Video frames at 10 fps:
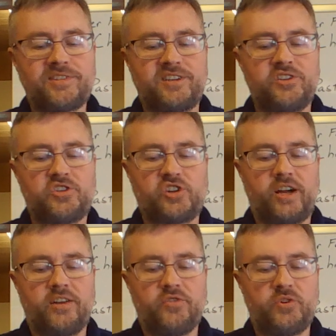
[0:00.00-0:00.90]

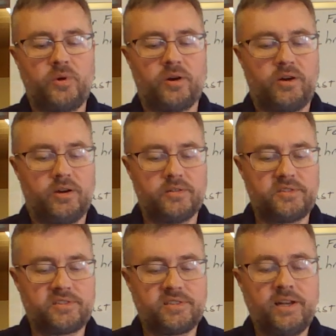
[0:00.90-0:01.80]
sunshine to our
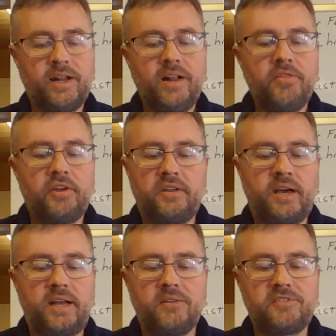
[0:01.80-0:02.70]
hearts. The
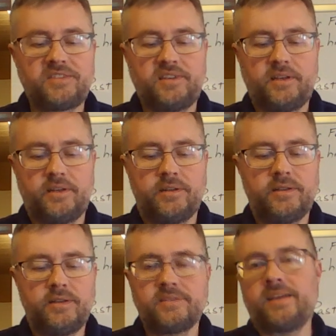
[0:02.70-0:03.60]
night of sin
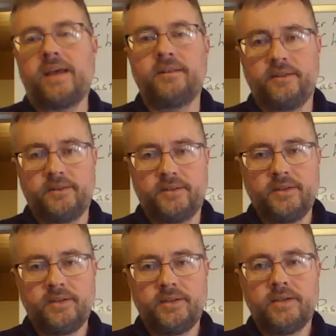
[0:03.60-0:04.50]
is ended.
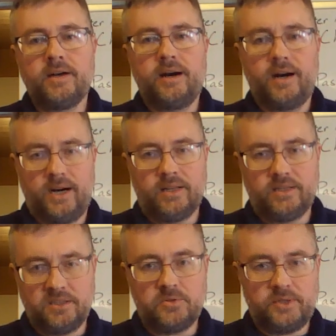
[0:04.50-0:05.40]

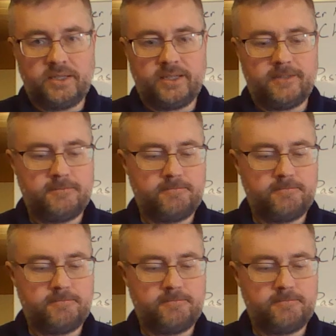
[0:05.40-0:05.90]
Alleluia.